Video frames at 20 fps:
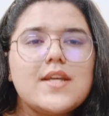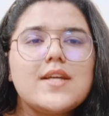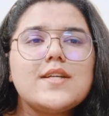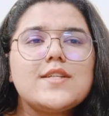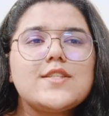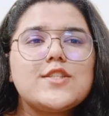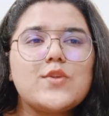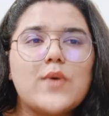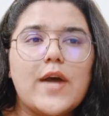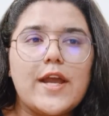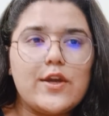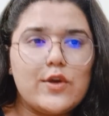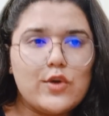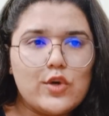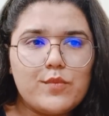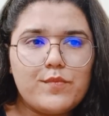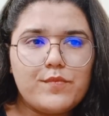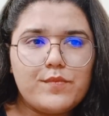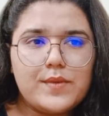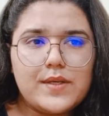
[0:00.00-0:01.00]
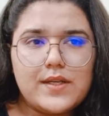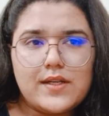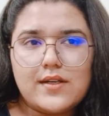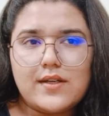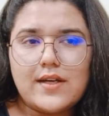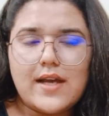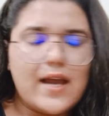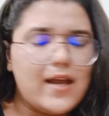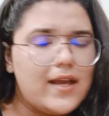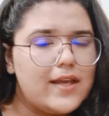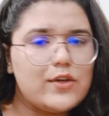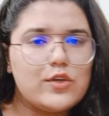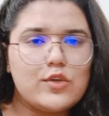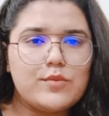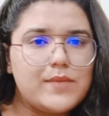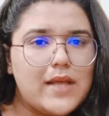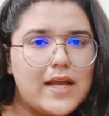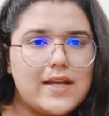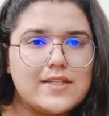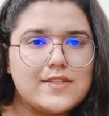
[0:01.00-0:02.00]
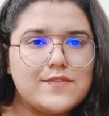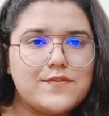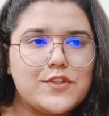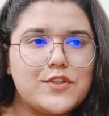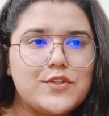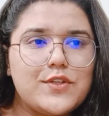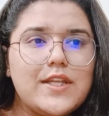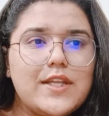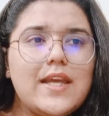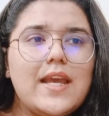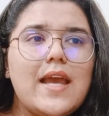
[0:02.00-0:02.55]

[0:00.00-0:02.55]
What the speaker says: So I hope that is for today,